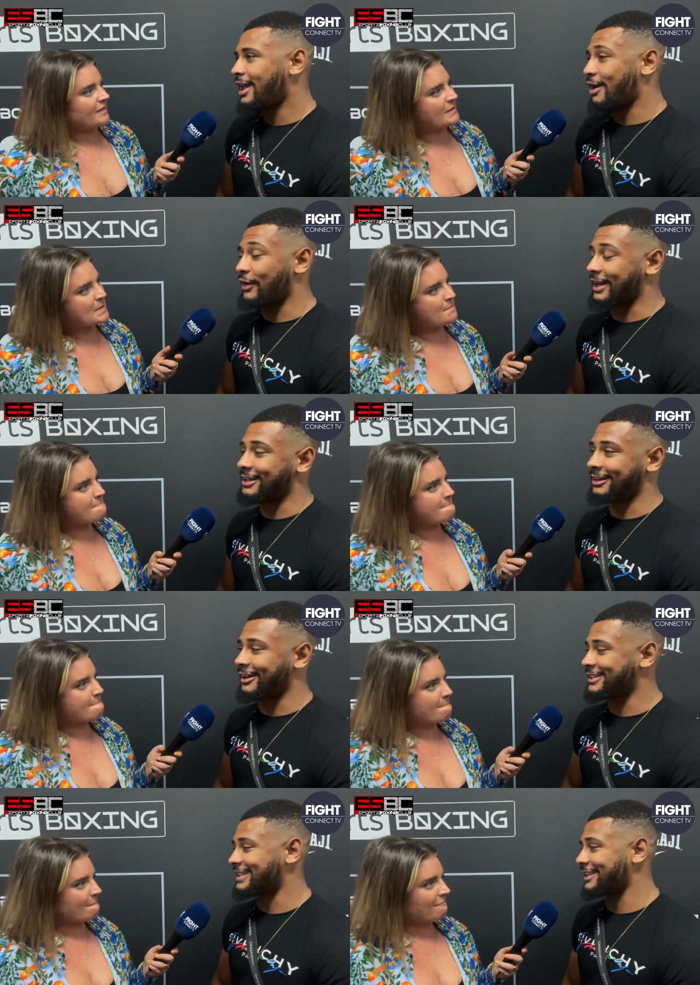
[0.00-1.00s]
Speaker 1: if I can uh,
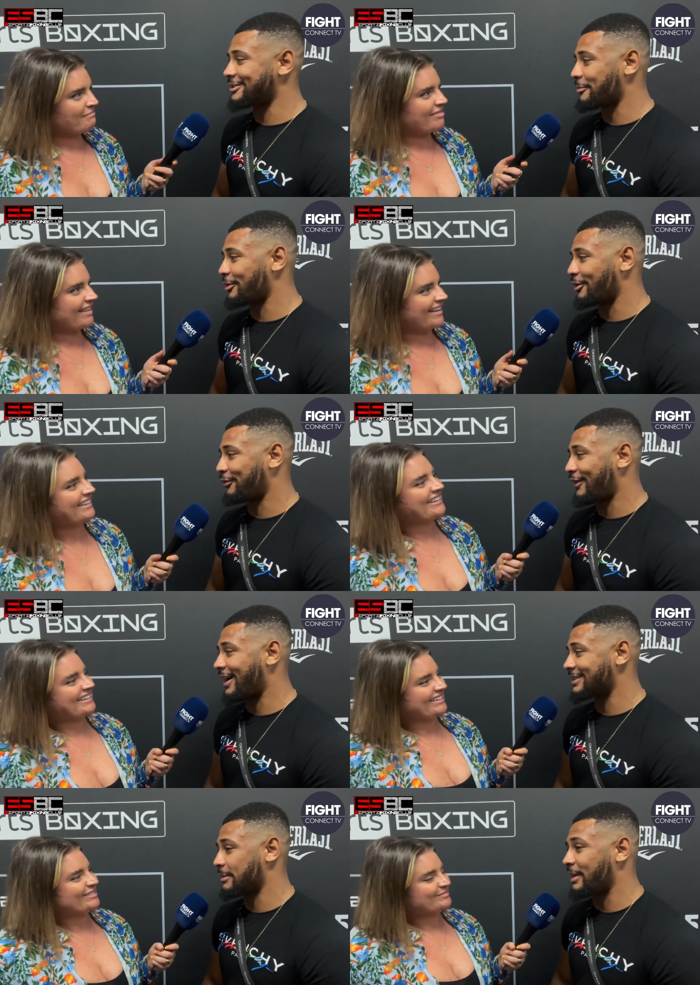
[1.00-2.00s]
steal some of their
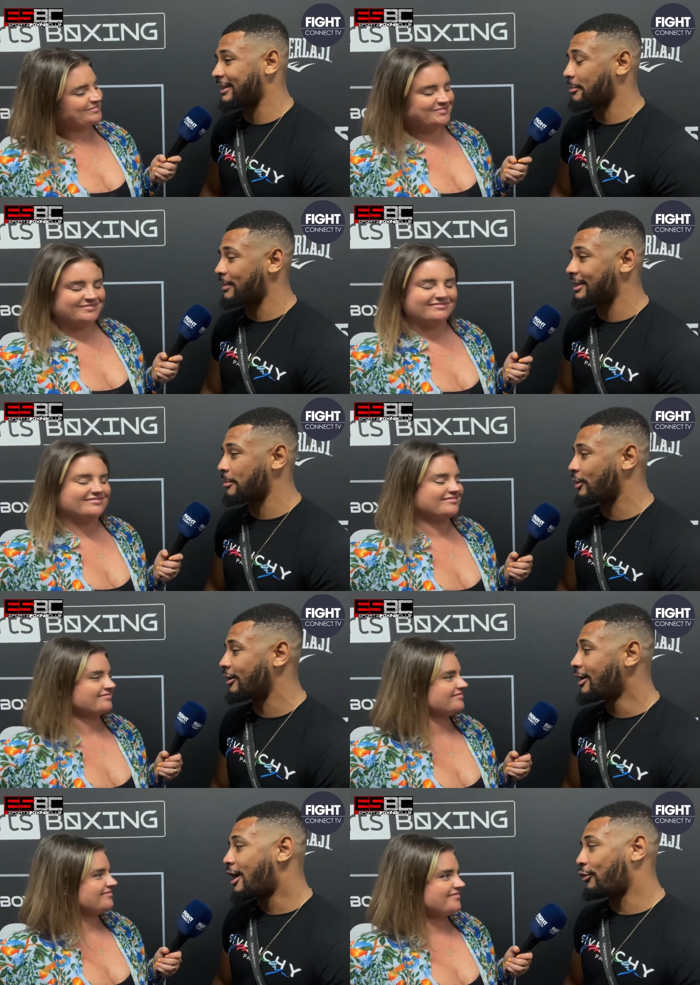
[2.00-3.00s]
fans and make them make them a,
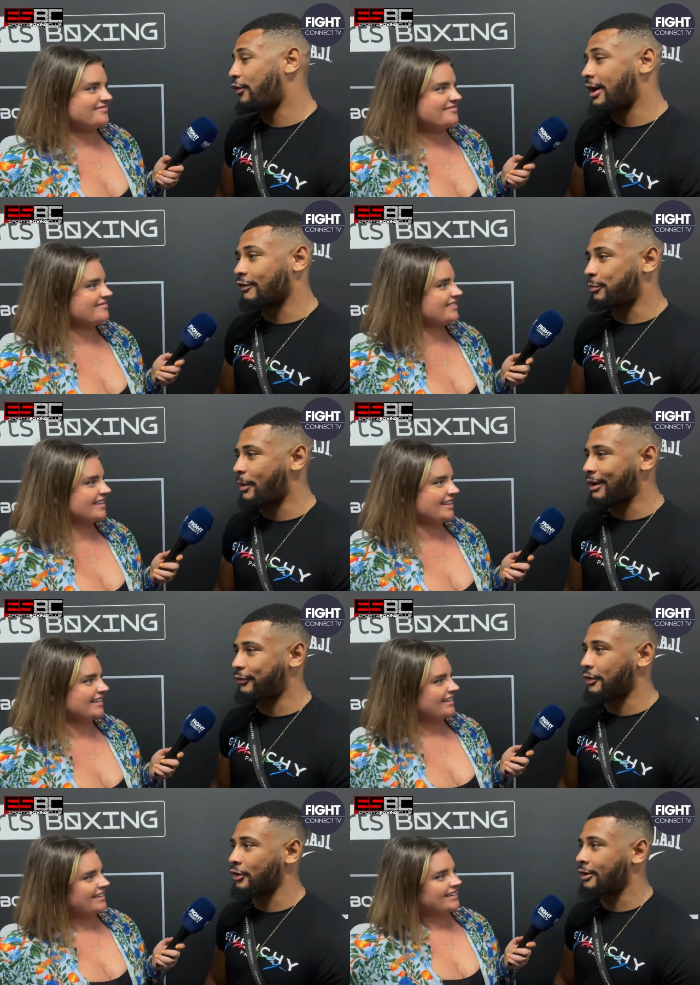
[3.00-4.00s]
a fan of Black
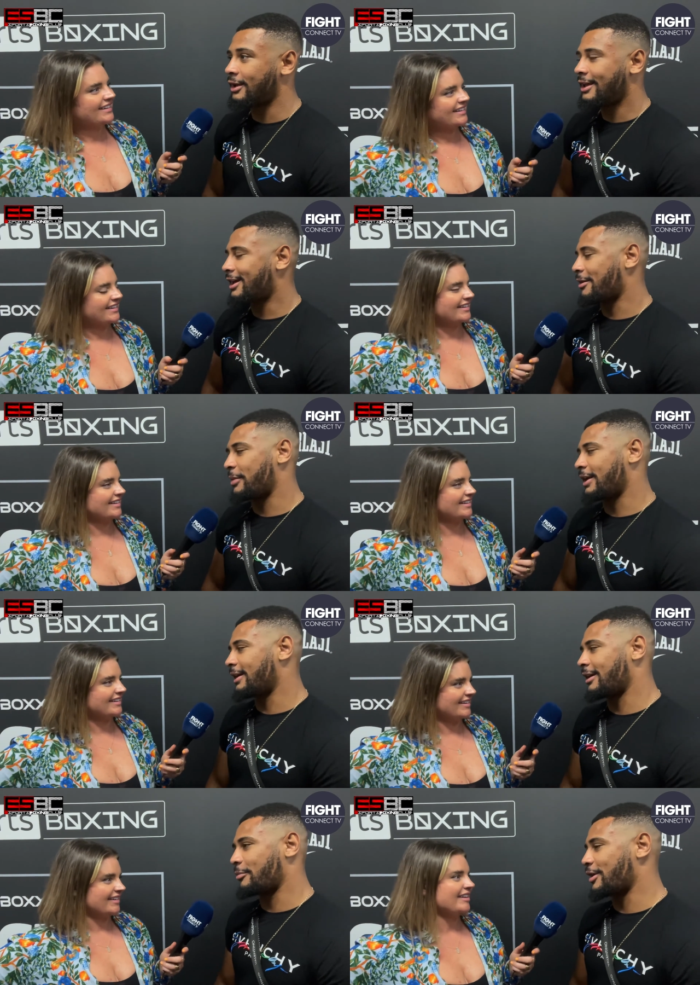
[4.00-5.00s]
Thunder, it'd be
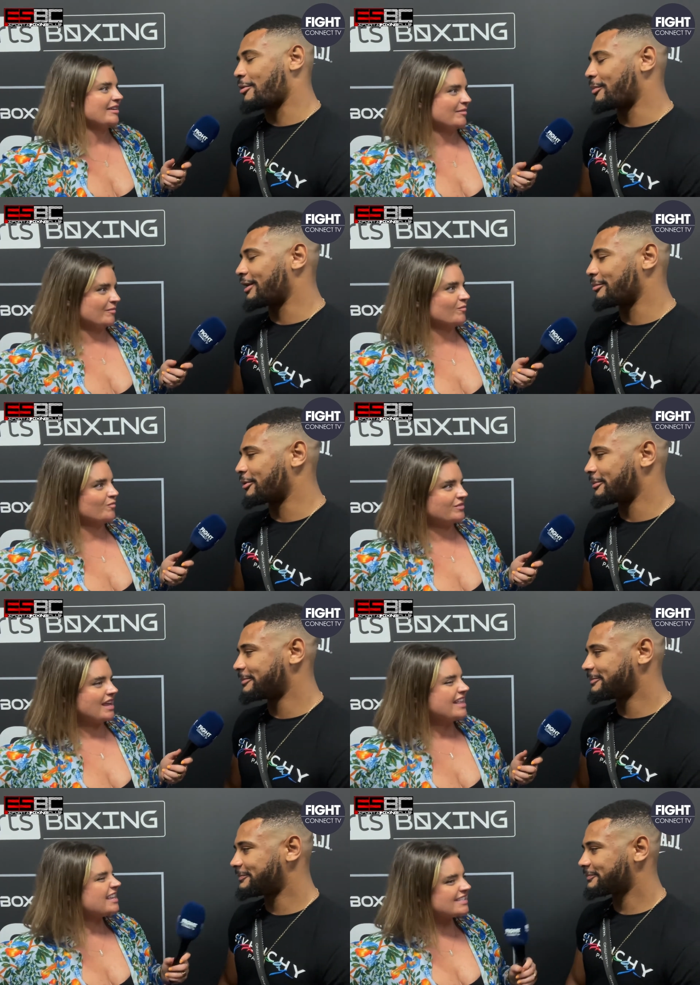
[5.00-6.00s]
it'd be unbelievable.
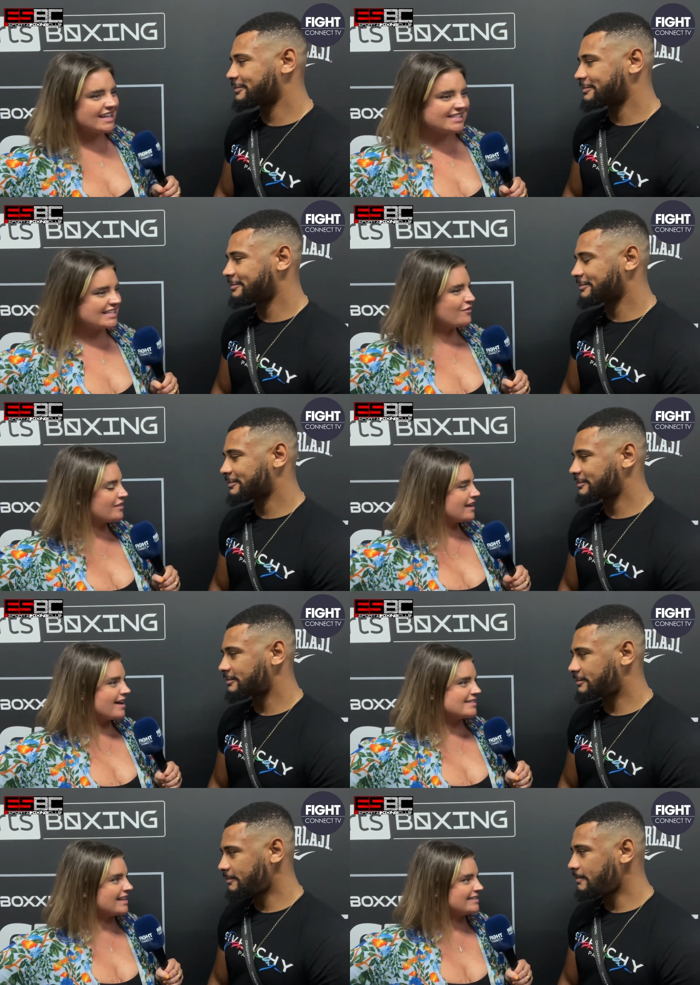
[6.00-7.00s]
Speaker 2: It's different at a
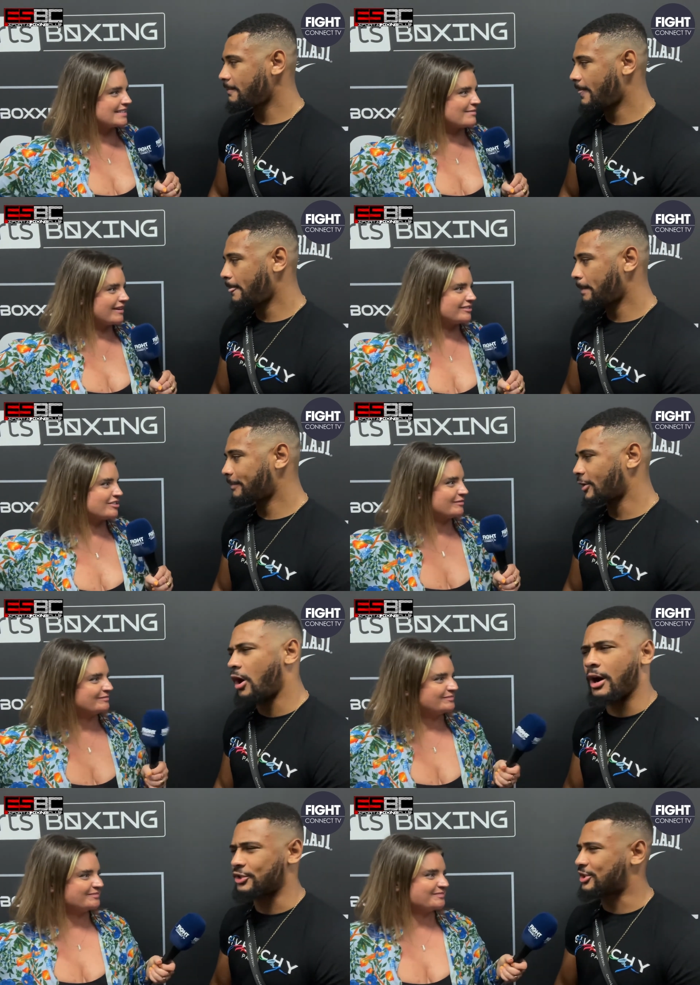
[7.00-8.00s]
Celtics match.
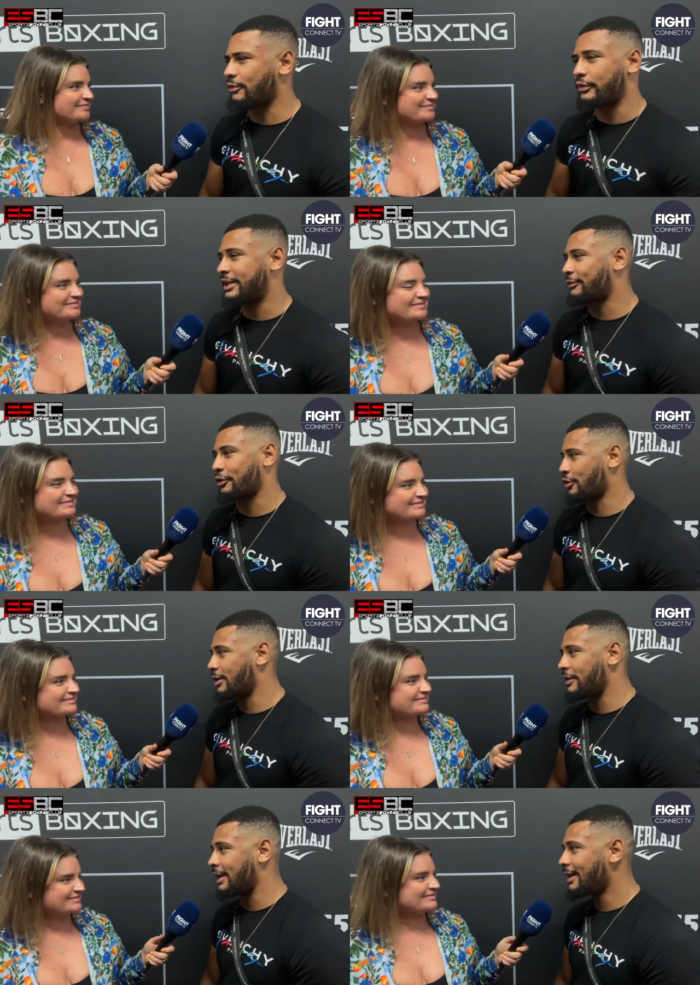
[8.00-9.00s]
Speaker 1: Oh, it's different, different
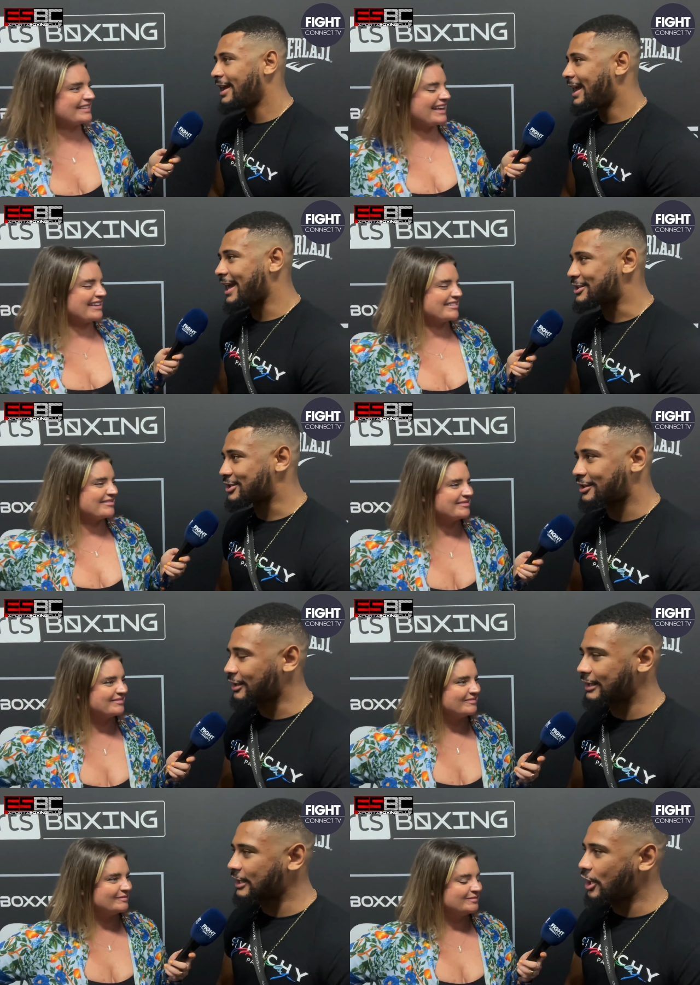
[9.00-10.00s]
gravy. It's
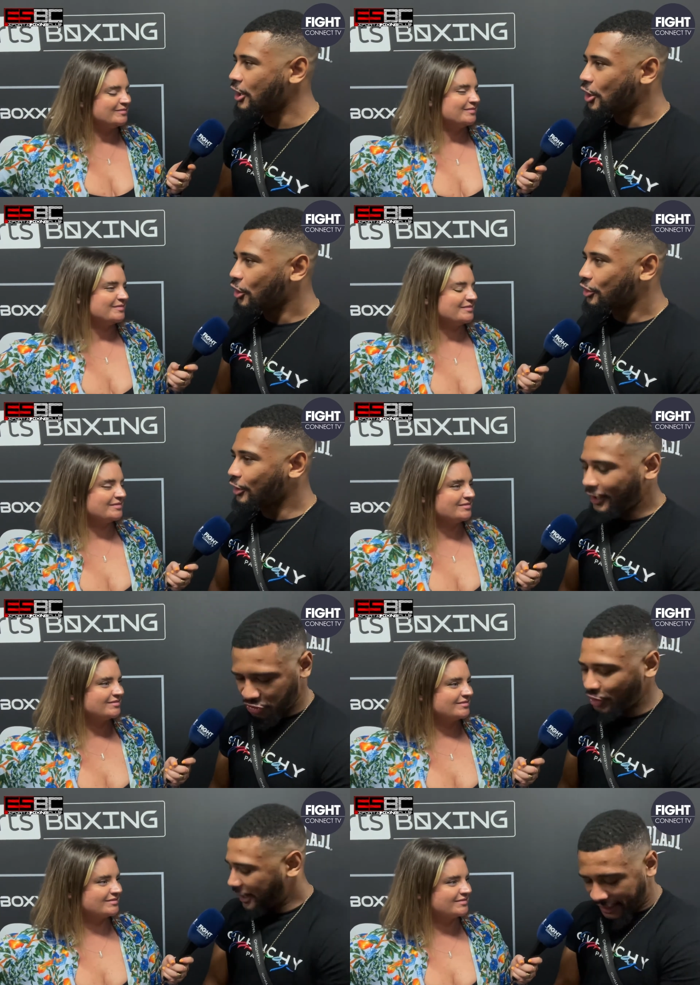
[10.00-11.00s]

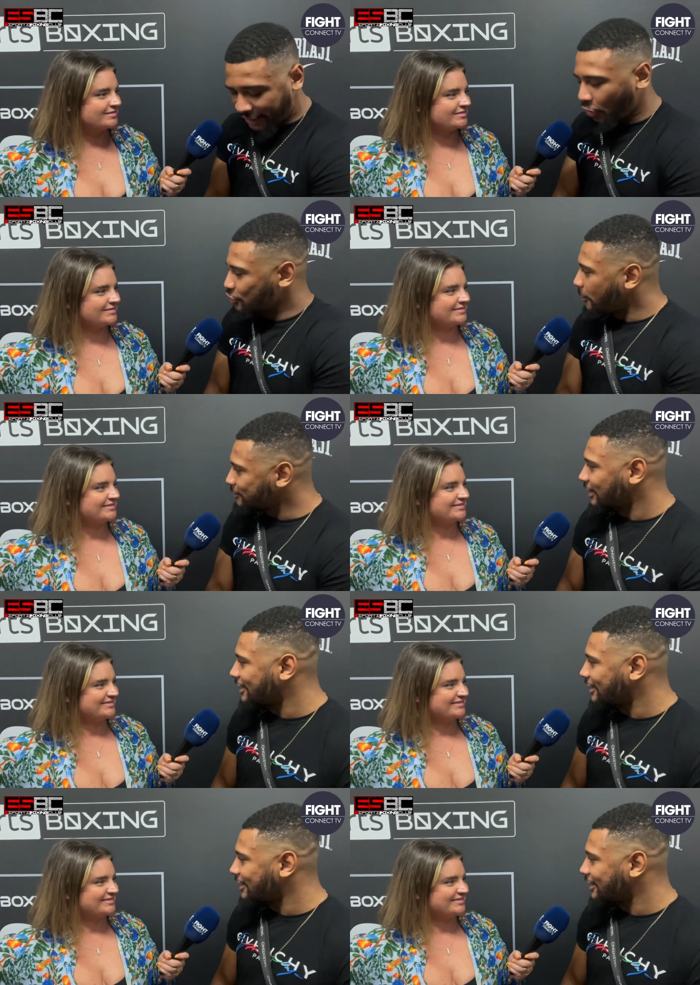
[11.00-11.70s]
I get goosebumps now